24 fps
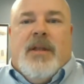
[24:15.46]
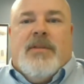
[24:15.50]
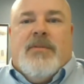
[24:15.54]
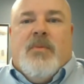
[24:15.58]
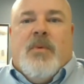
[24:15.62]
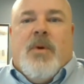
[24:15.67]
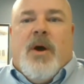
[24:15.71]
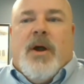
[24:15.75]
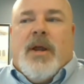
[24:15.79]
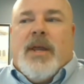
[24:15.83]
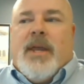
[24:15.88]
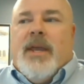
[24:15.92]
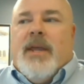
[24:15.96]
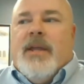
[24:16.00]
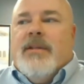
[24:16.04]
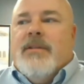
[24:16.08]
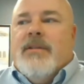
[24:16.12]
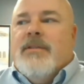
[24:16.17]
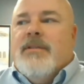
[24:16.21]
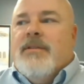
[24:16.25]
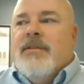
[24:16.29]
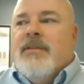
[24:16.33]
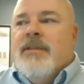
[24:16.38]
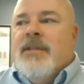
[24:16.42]

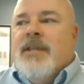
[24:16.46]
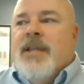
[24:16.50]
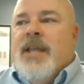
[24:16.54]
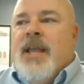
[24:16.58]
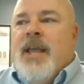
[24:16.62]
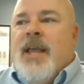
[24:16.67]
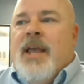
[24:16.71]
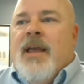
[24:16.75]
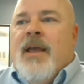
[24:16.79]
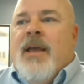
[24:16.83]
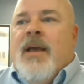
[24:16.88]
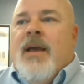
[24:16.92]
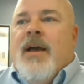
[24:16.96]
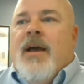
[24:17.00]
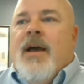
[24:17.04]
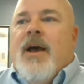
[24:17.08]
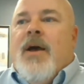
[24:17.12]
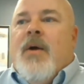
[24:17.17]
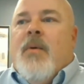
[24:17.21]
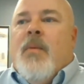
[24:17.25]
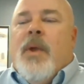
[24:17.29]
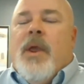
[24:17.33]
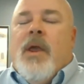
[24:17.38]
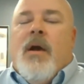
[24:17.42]
walk-ins.
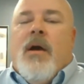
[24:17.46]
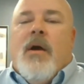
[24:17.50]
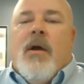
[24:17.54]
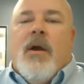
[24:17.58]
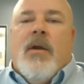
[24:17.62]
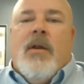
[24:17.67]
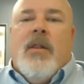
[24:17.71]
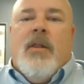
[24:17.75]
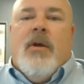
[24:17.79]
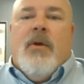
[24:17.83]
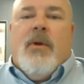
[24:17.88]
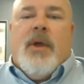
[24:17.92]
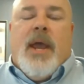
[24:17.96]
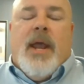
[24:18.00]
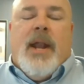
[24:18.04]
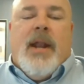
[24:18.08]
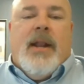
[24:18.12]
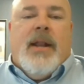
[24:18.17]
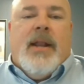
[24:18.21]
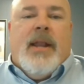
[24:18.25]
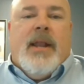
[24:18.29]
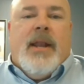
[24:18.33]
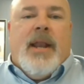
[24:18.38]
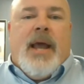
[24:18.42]
We are
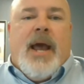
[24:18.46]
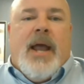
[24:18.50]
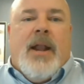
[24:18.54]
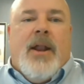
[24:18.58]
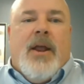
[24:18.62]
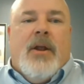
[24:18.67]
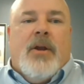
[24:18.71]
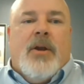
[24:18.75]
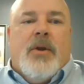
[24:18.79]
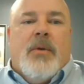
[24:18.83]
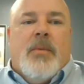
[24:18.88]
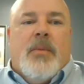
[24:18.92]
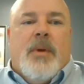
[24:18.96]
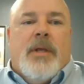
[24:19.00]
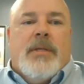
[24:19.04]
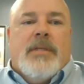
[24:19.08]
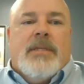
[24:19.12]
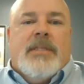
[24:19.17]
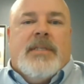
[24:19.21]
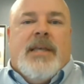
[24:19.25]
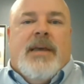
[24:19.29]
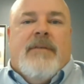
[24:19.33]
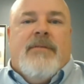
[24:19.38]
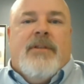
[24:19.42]
located at 900
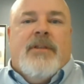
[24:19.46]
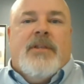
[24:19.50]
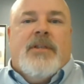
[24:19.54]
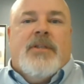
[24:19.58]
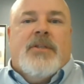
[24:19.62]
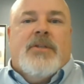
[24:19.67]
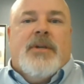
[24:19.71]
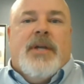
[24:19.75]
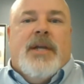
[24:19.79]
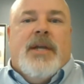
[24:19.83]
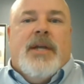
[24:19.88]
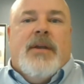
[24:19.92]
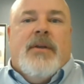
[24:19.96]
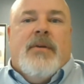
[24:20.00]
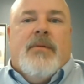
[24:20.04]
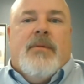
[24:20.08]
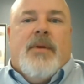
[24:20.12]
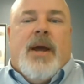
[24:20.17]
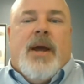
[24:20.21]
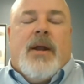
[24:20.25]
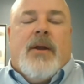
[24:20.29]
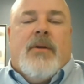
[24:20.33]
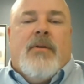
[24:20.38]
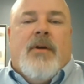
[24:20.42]
West 7th Street,
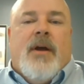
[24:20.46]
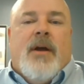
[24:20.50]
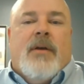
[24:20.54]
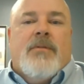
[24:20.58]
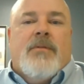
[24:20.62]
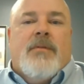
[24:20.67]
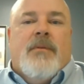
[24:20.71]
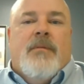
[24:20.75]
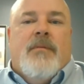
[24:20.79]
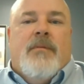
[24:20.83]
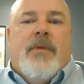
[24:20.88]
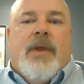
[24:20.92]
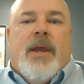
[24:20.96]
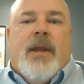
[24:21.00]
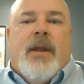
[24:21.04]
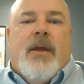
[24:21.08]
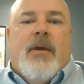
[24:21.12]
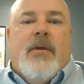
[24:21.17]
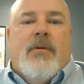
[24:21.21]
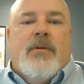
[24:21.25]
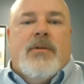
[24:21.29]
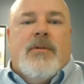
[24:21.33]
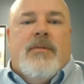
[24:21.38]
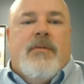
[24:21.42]
right across from
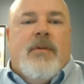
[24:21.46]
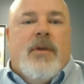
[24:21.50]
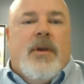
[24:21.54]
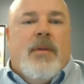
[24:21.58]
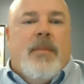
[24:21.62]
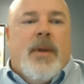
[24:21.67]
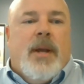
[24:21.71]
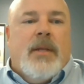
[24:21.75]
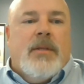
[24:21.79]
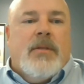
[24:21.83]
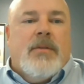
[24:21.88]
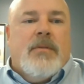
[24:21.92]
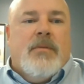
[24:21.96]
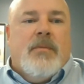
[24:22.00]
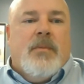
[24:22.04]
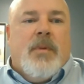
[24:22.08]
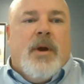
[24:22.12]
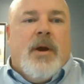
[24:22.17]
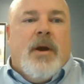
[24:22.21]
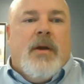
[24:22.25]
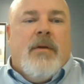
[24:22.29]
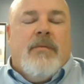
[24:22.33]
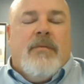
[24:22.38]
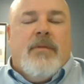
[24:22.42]
Vino's, if anybody's
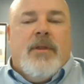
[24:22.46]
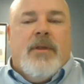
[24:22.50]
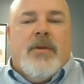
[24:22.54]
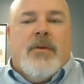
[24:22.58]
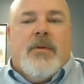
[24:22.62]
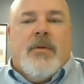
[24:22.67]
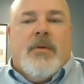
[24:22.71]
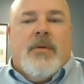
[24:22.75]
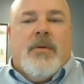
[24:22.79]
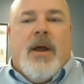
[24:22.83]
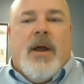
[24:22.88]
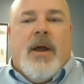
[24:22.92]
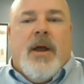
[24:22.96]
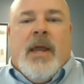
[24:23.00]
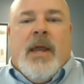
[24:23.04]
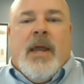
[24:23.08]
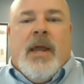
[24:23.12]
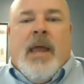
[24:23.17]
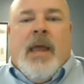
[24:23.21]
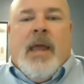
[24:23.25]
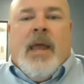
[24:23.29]
aware of Little Rock,